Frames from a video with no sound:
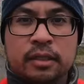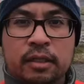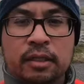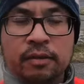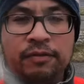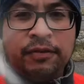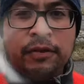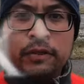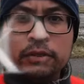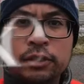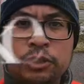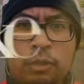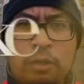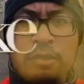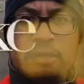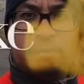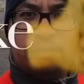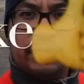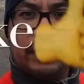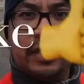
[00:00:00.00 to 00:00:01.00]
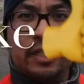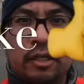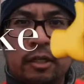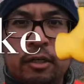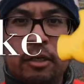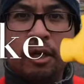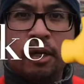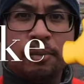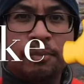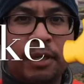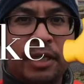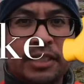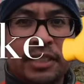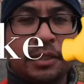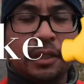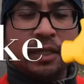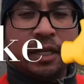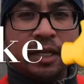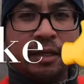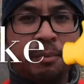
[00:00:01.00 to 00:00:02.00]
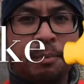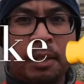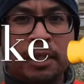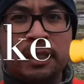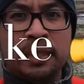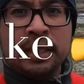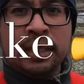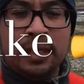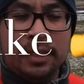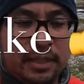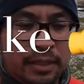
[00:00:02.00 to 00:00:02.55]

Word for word: If you enjoyed the video, press the like button.